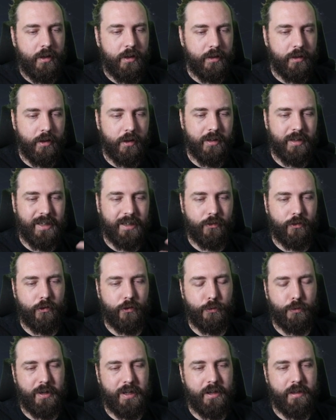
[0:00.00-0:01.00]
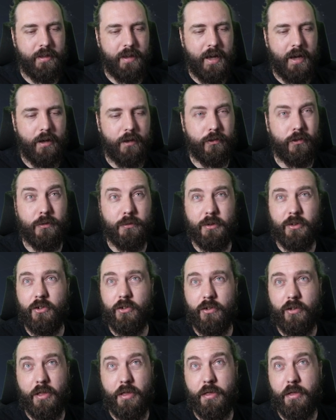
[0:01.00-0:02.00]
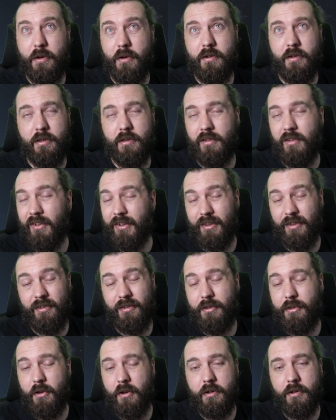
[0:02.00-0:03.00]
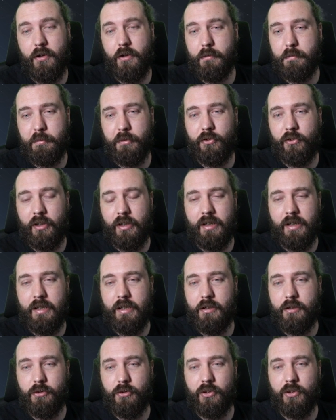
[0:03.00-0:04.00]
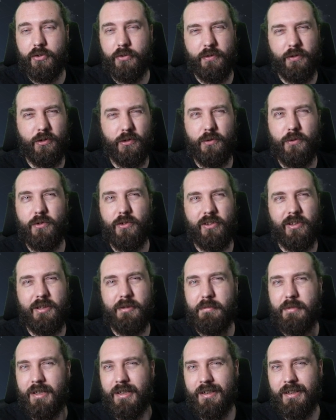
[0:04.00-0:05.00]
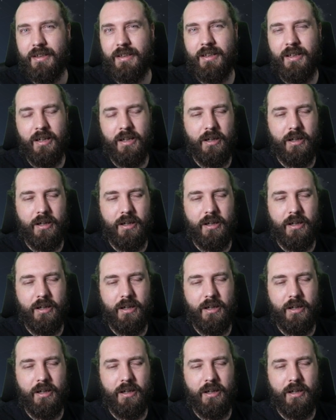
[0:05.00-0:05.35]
you know, an extra 20,000, which is a 30-odd% increase for 2 CP,